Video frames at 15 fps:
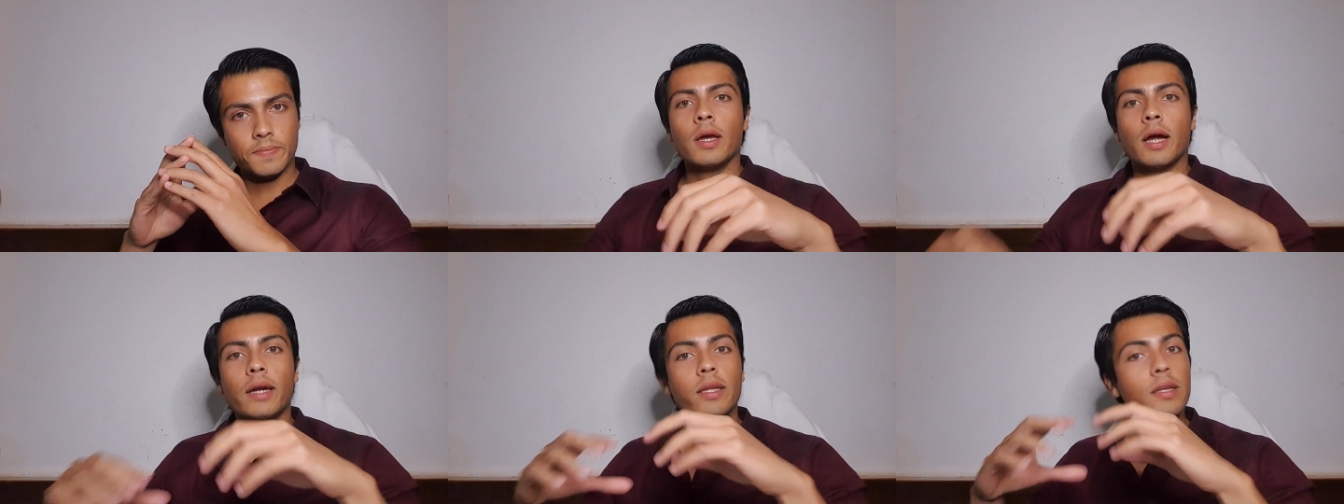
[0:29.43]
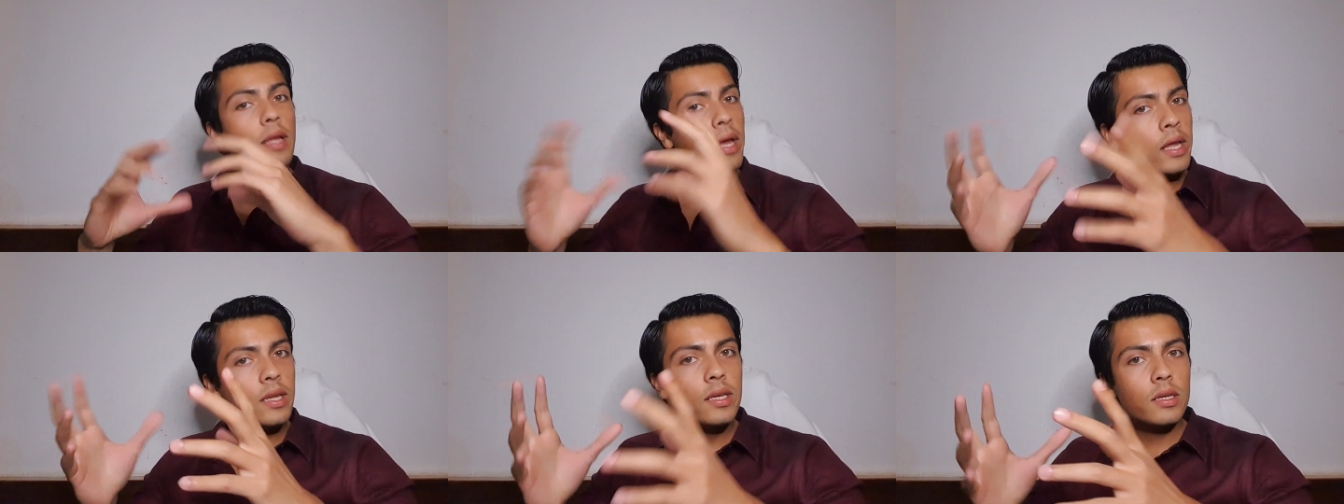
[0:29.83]
And in
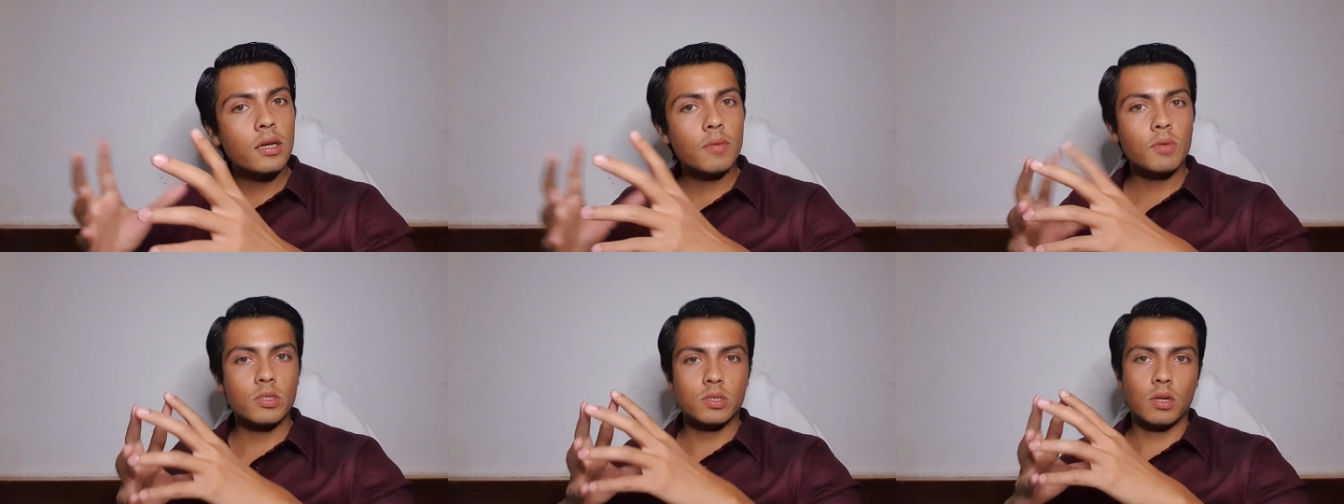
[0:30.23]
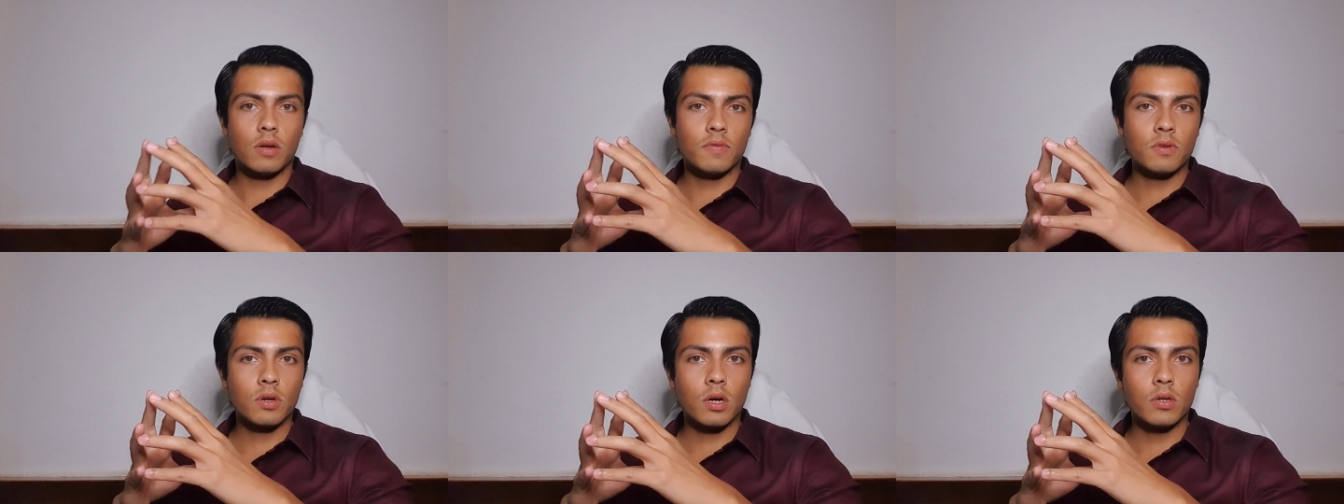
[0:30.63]
any commercial
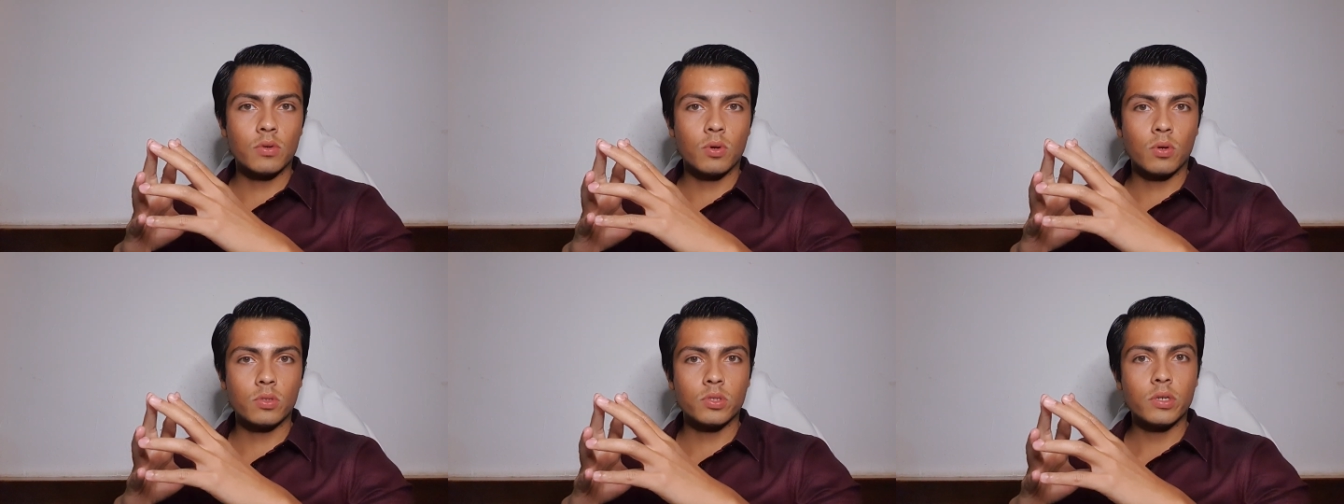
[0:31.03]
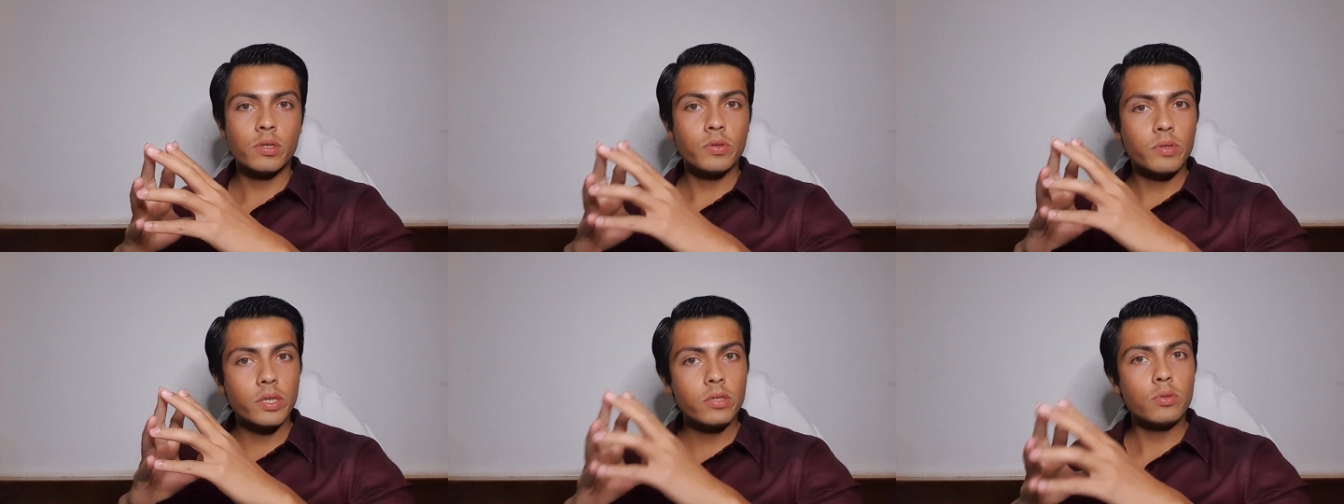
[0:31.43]
avocado orchard, you
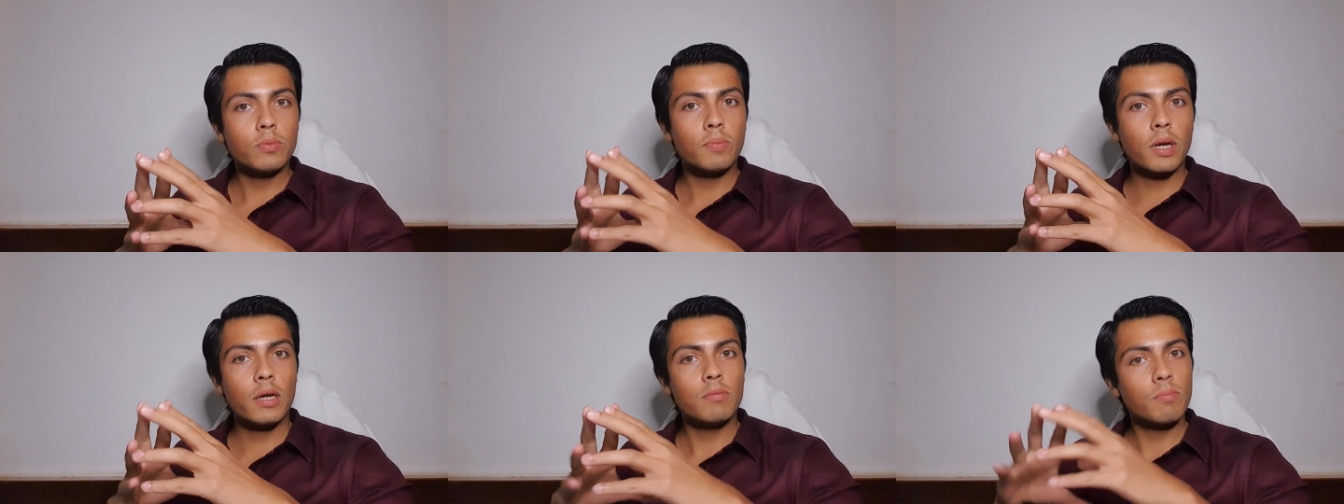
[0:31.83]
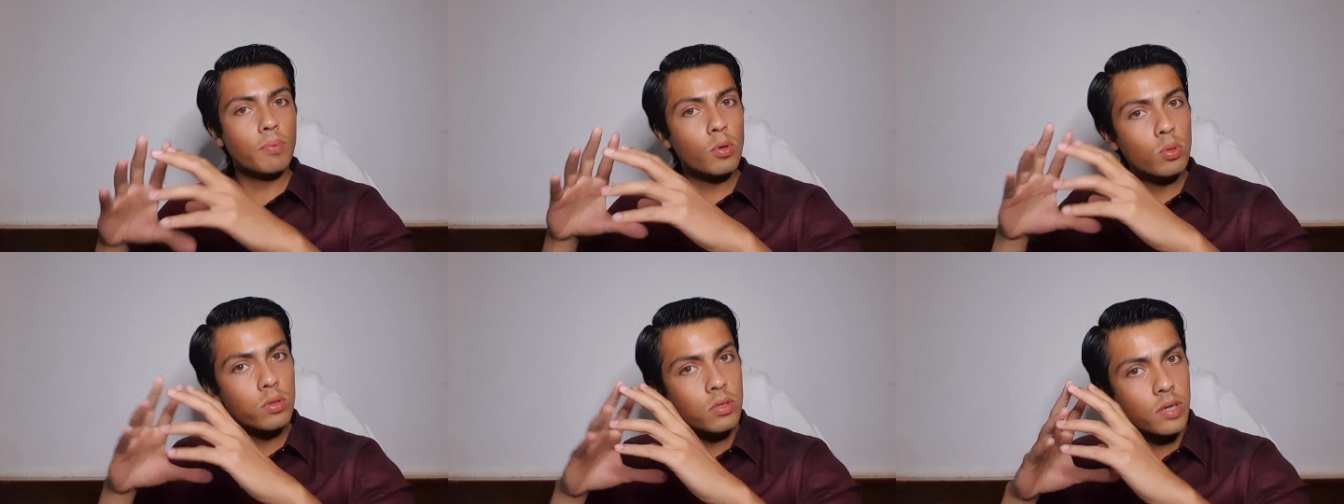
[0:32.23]
need to plant
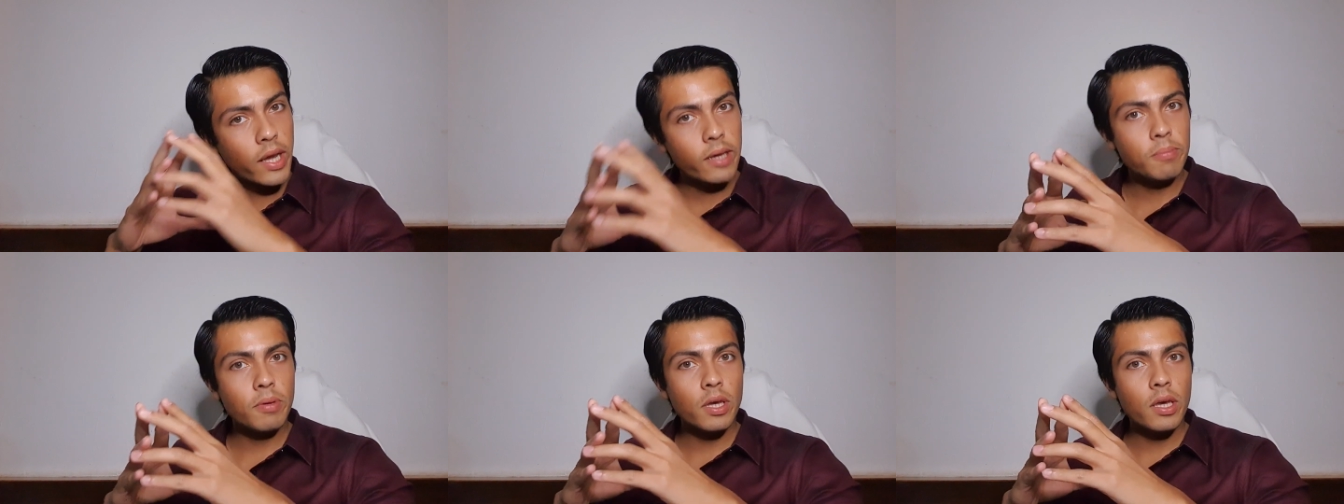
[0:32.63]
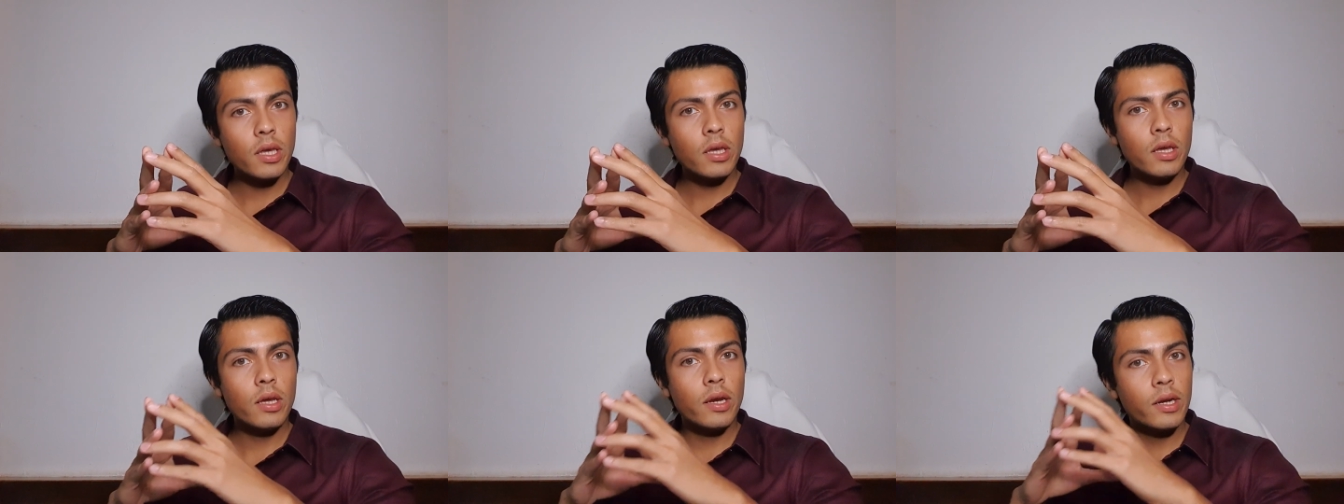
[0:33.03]
both type
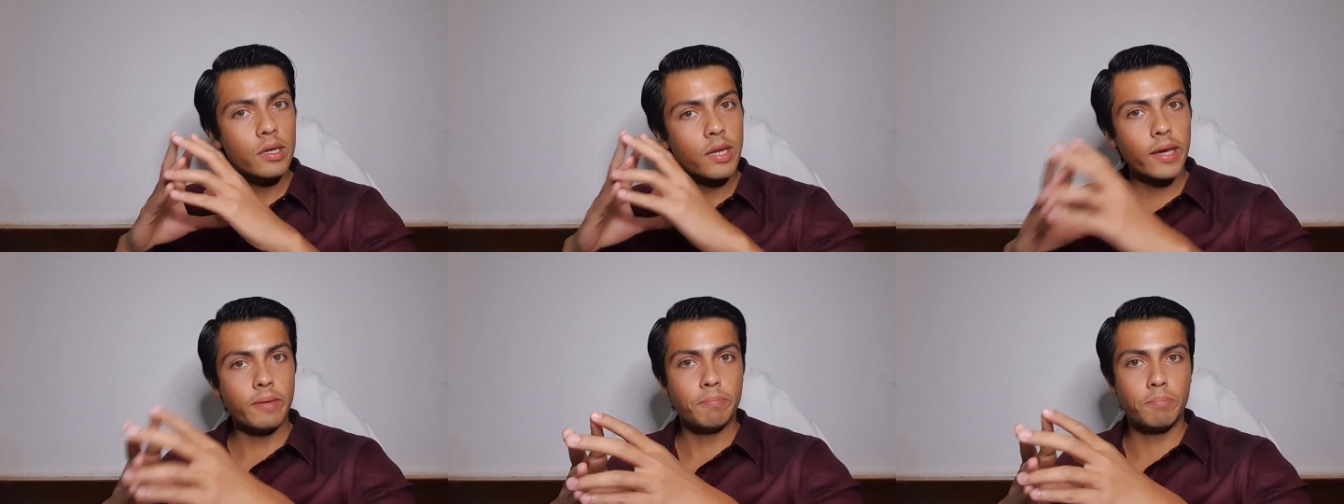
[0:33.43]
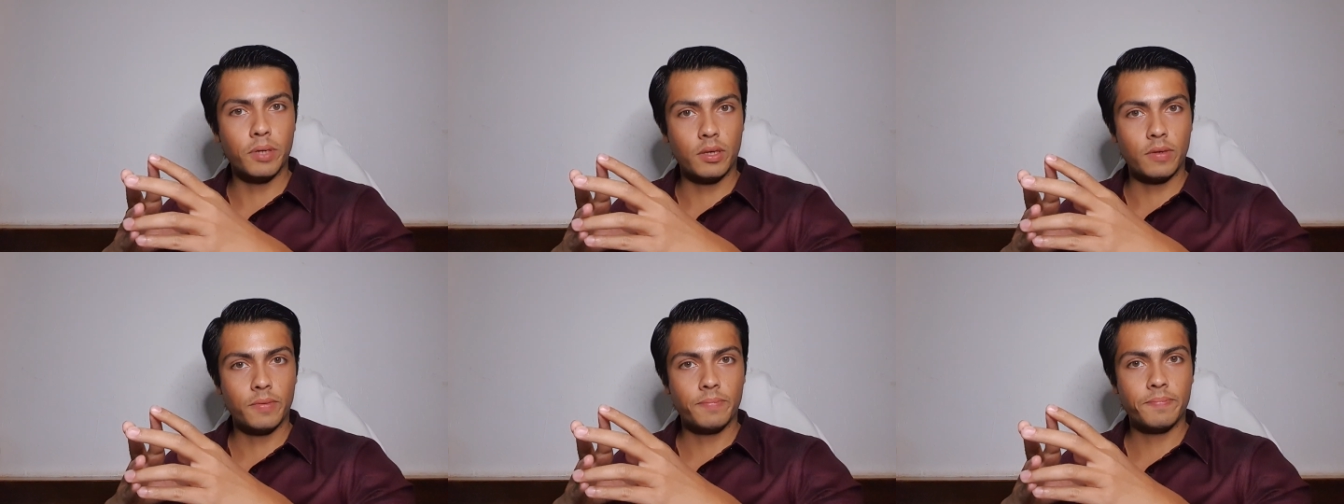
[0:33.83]
A and type B.